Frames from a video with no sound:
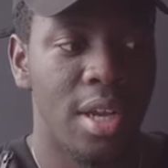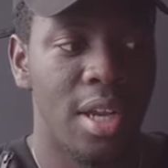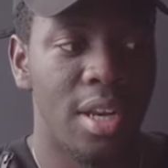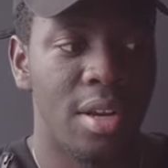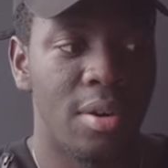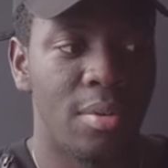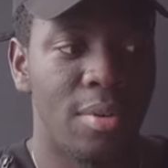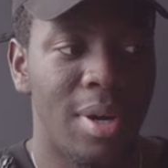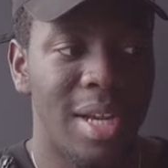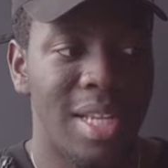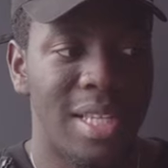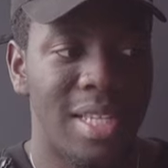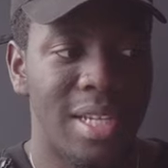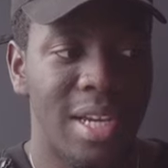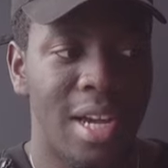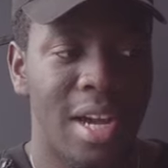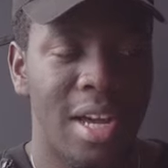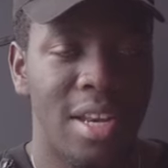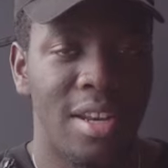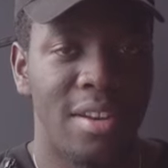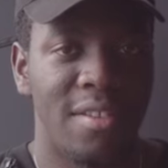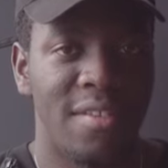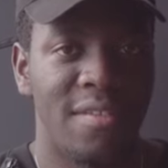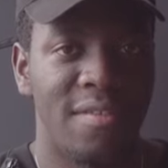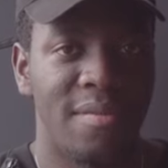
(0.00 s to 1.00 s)
in a way to
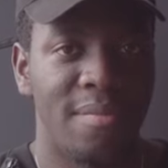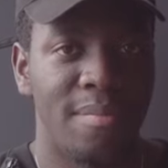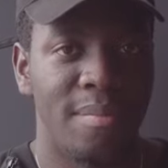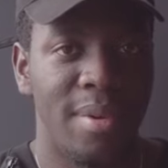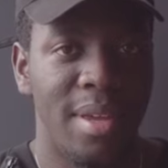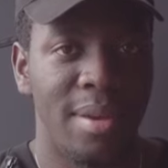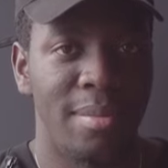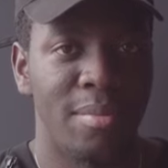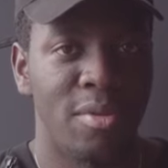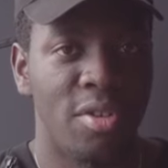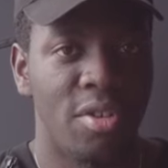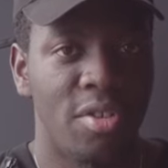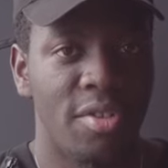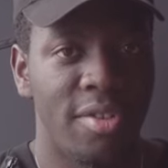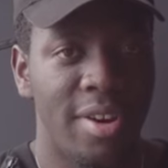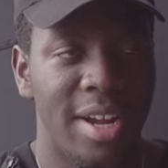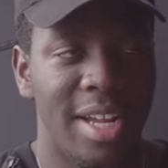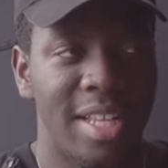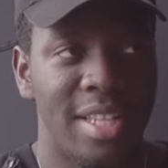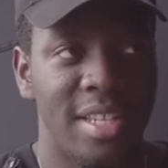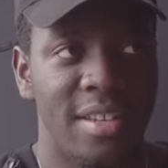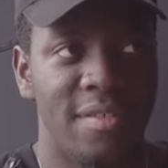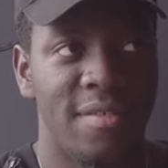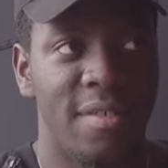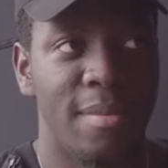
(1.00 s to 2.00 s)
kind of be more
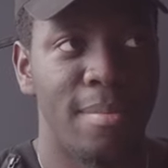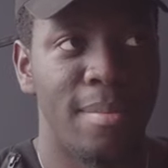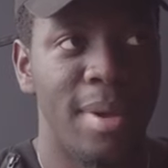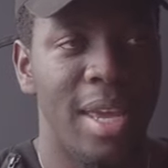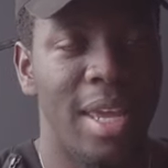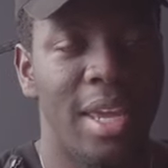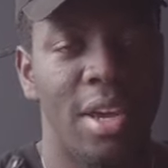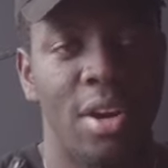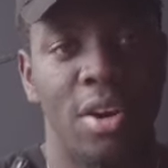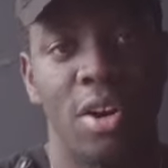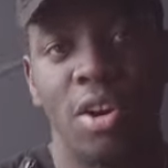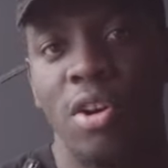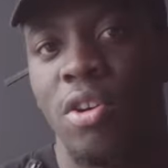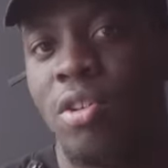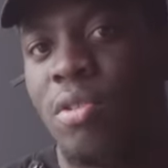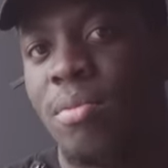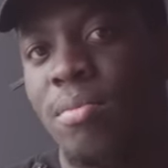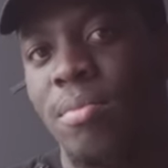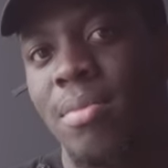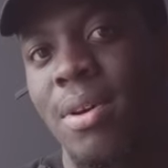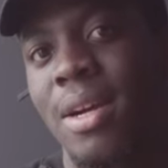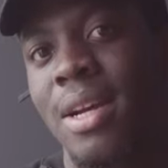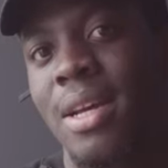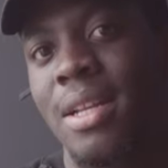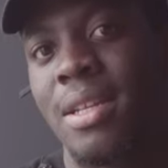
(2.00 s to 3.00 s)
creative and make your
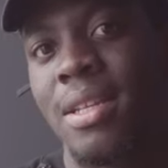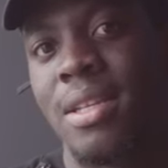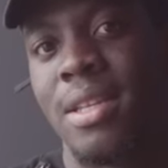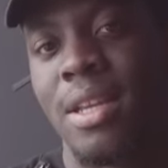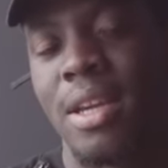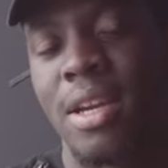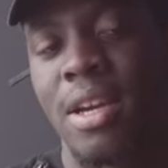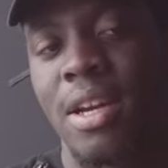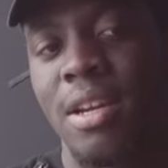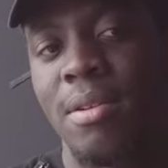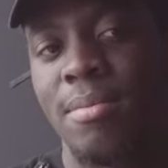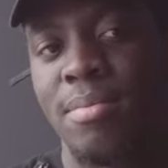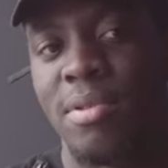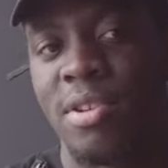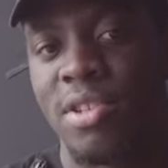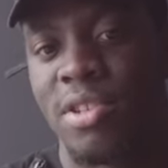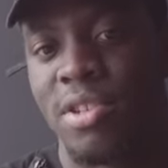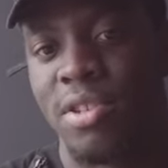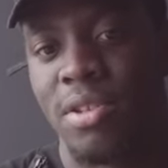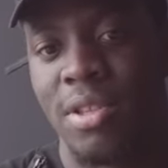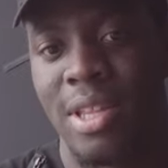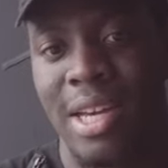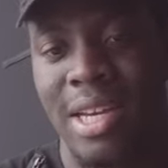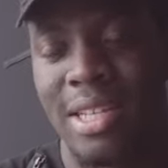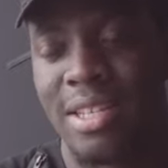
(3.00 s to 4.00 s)
own brand. They kind of
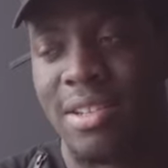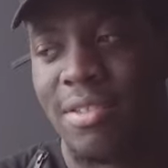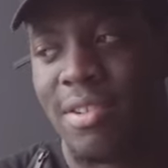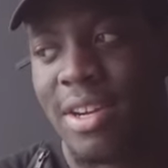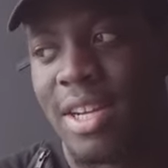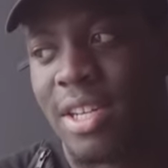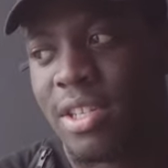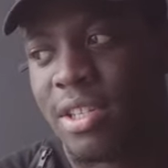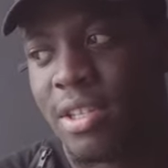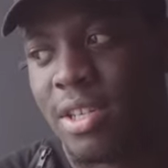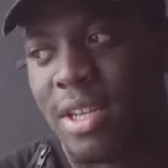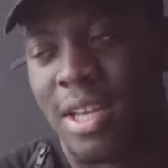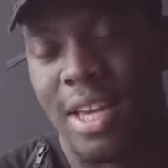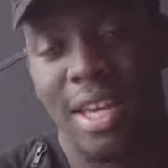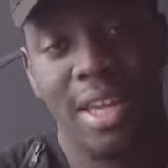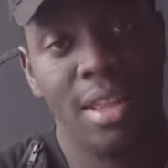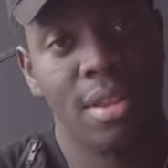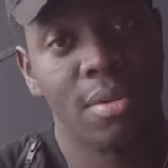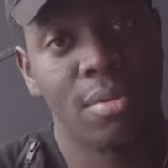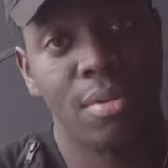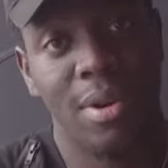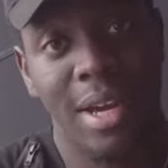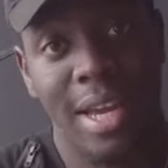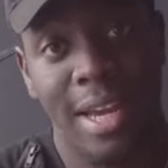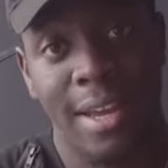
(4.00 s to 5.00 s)
push you that direction.
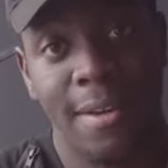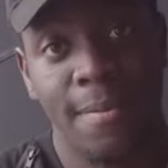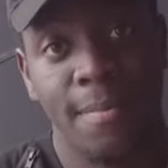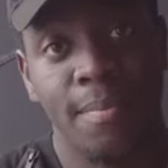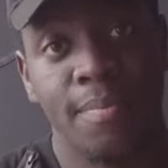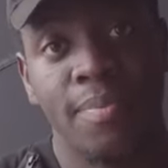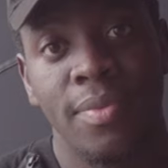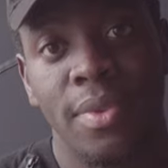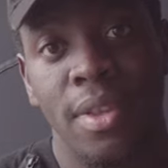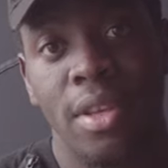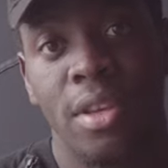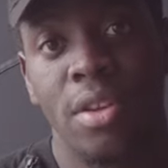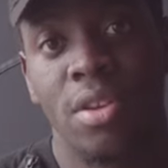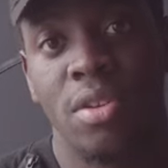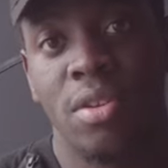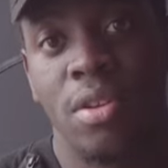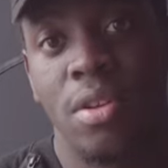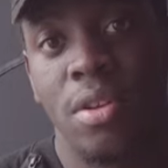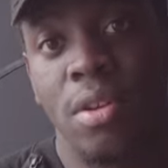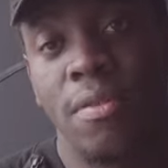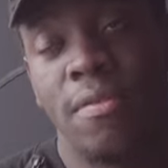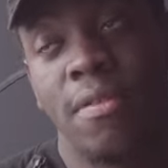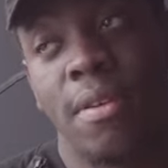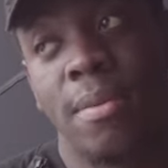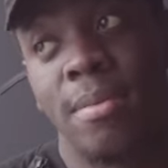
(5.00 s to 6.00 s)
Either way,
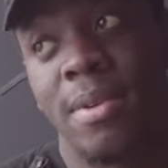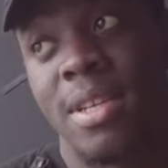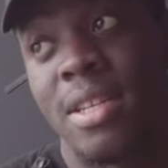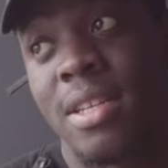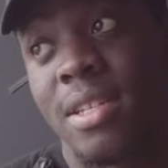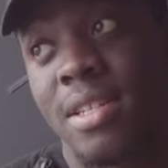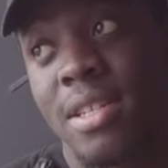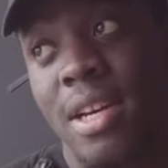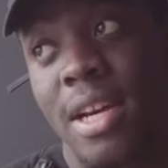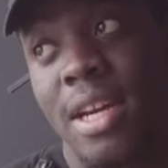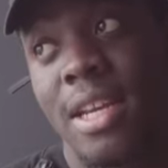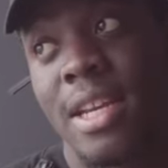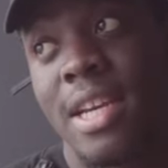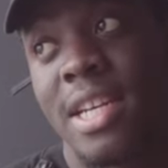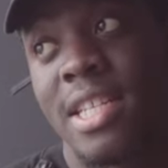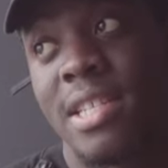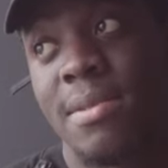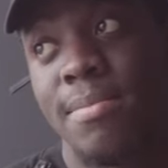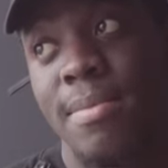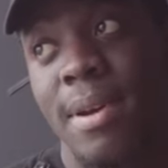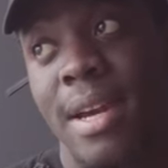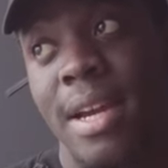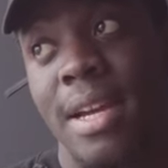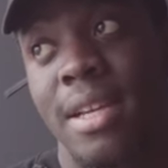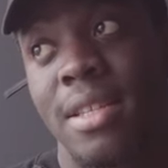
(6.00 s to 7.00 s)
from a design
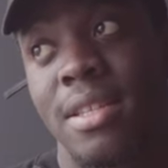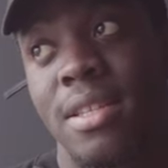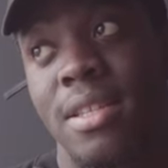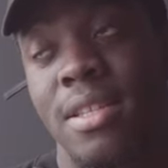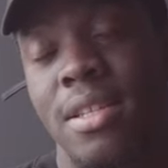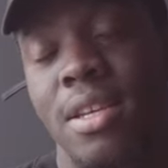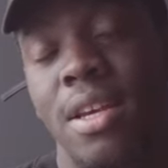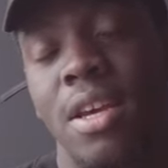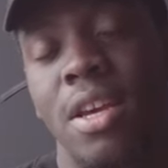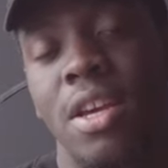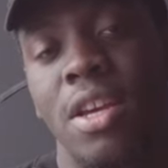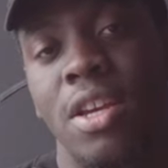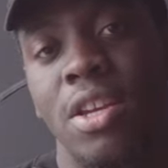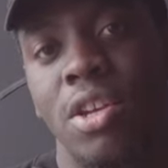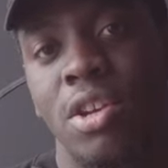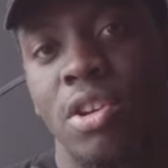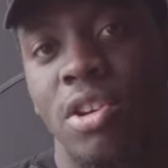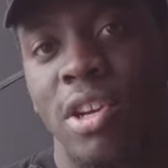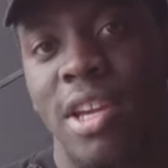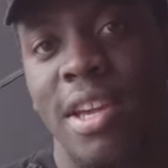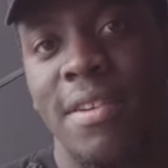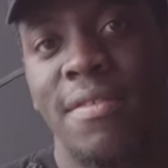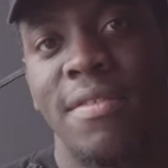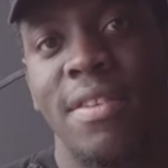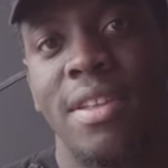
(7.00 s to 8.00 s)
aspect,
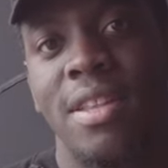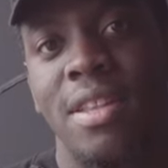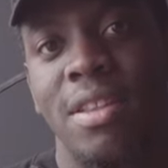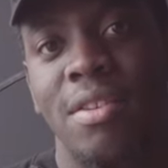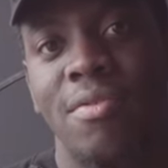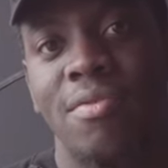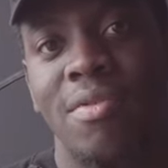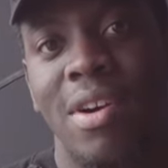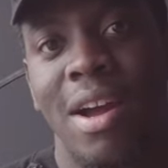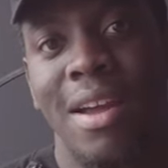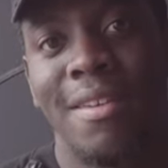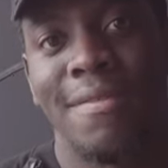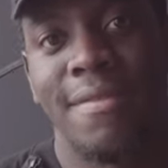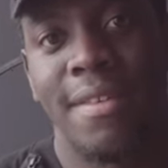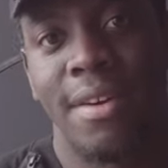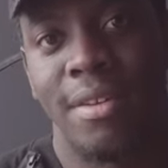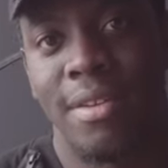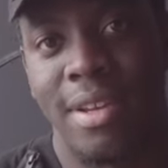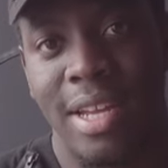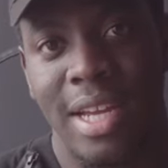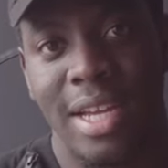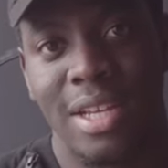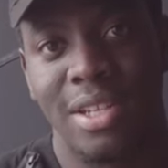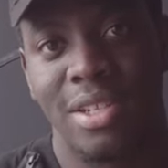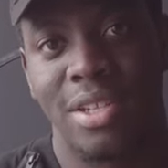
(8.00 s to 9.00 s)
you're given the right
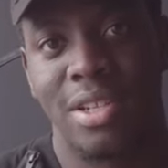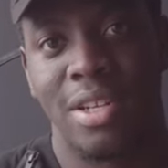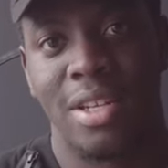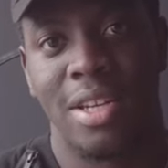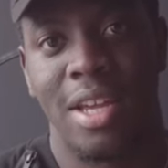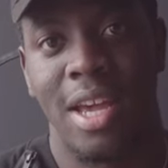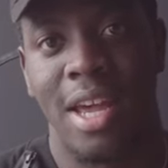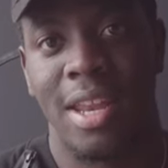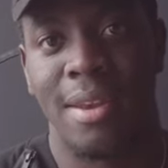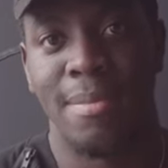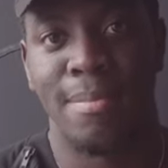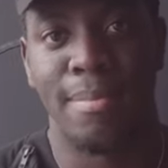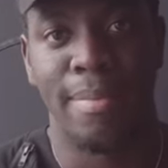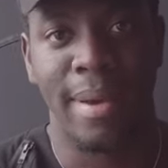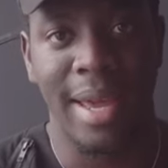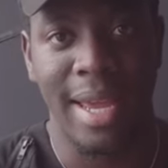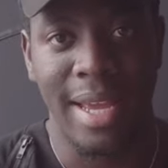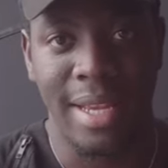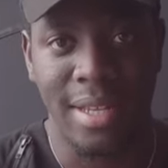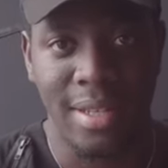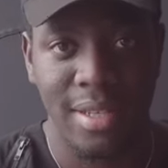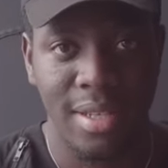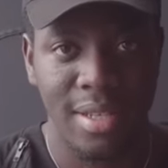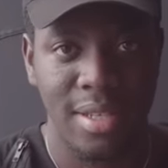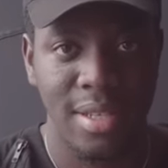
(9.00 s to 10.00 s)
foundation and
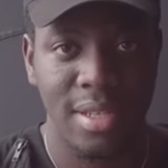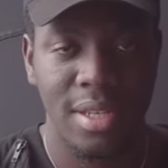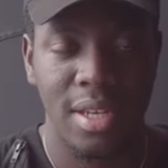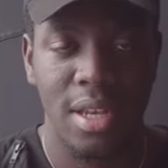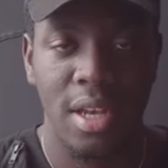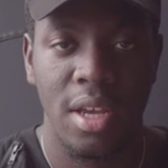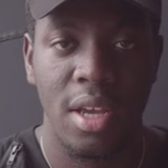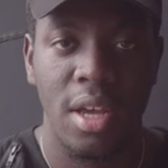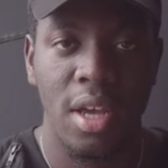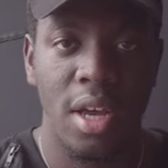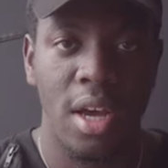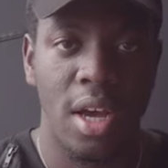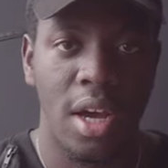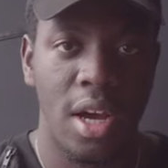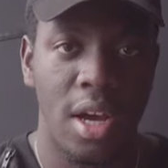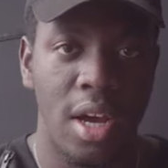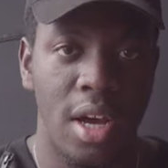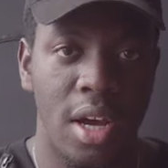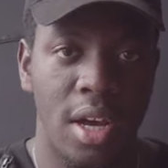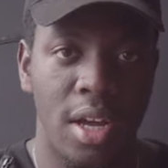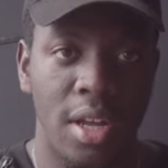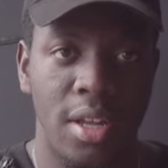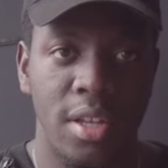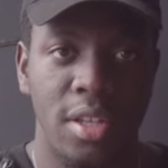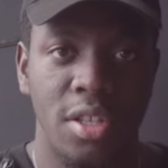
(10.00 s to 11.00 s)
base
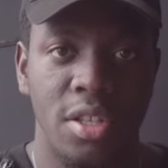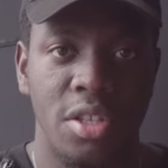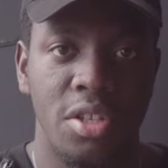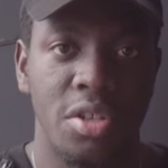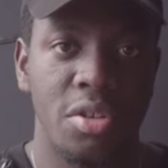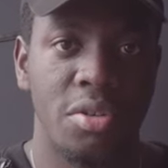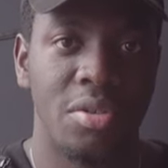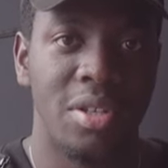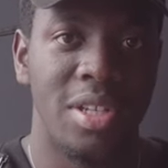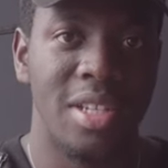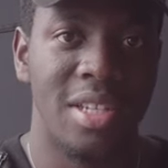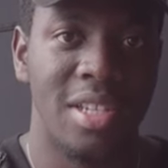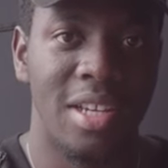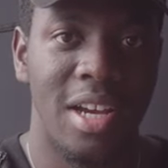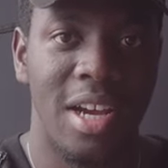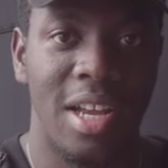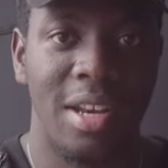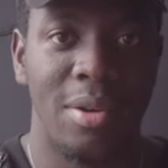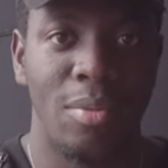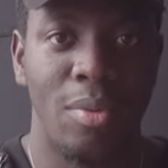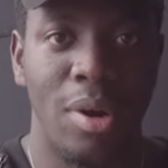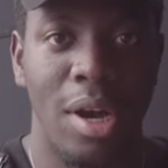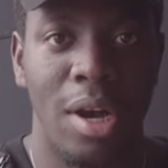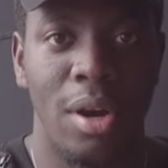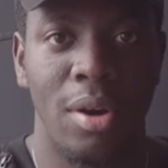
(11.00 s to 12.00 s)
to
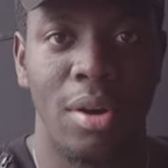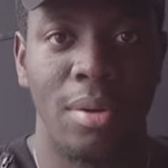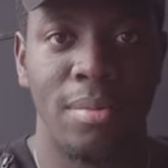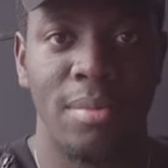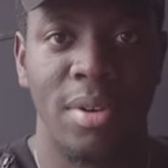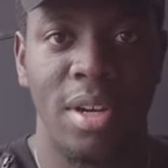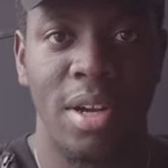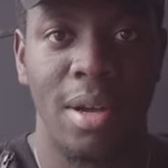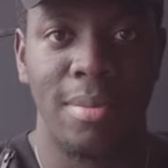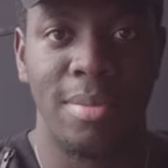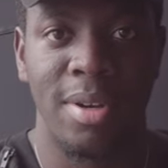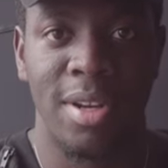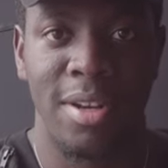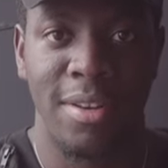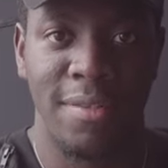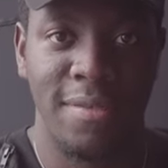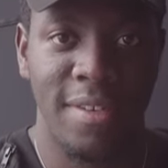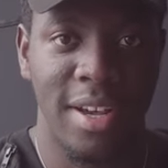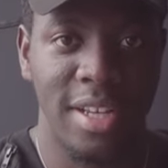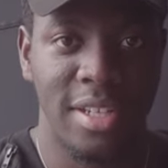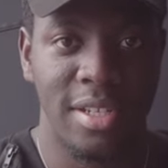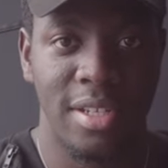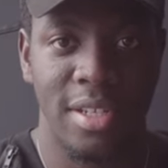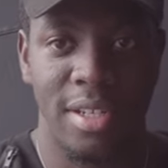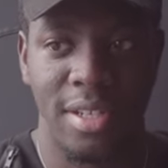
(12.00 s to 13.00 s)
design well and become a good
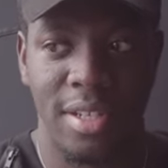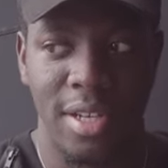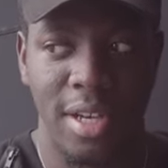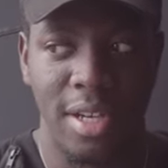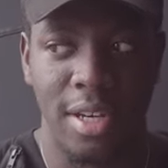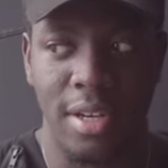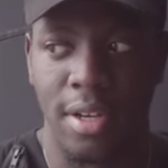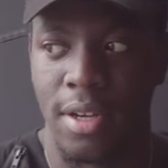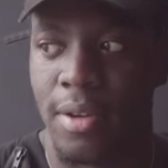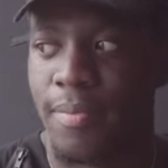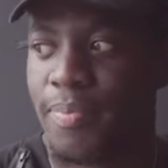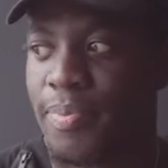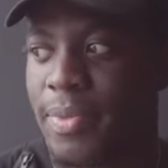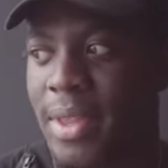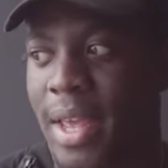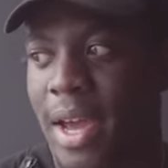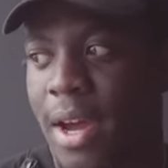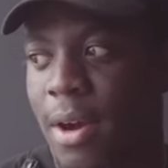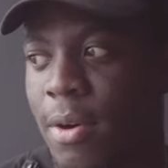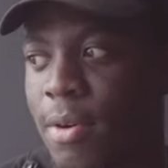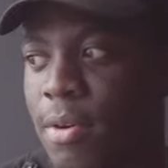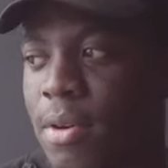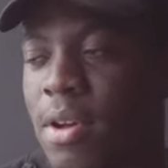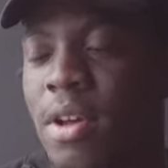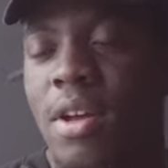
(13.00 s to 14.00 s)
fashion designer.
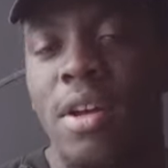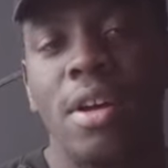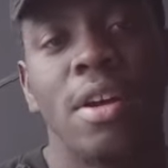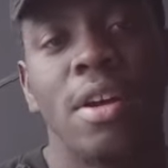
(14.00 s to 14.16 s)
Now,